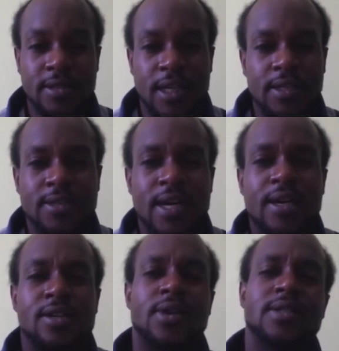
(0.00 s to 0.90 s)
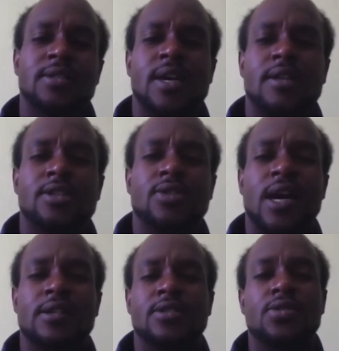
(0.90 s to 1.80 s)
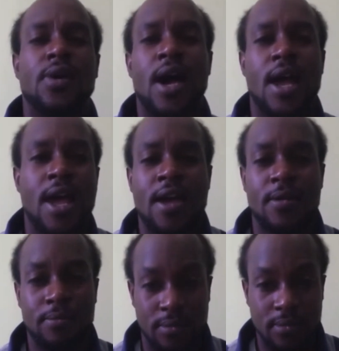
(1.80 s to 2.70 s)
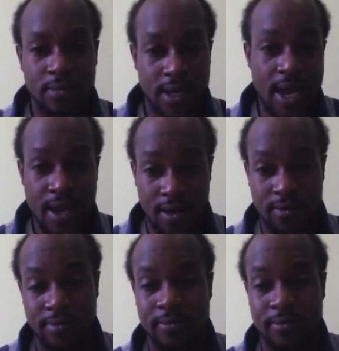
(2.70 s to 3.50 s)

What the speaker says: and it's not a question that describes who I am now.